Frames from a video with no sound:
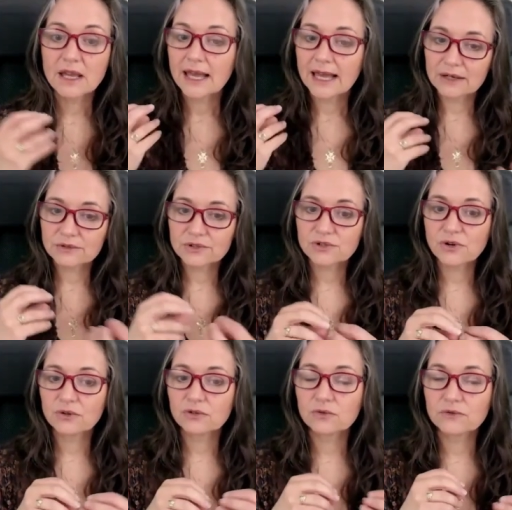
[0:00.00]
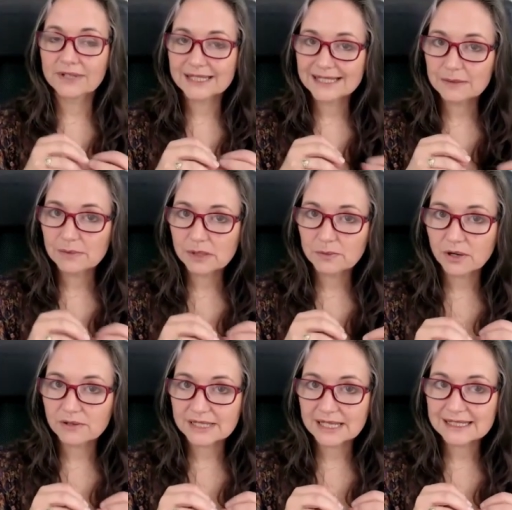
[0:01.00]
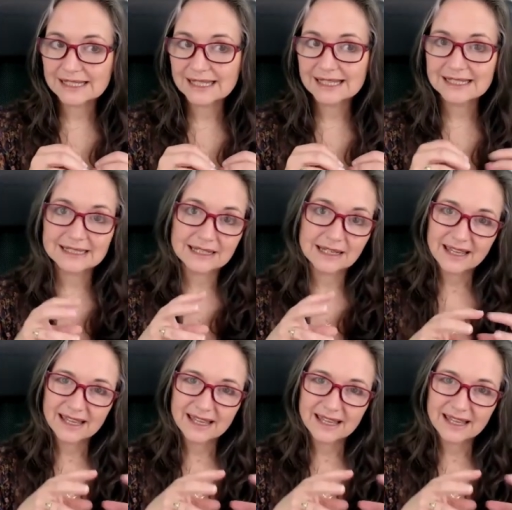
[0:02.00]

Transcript: how strong your vestibular processing is,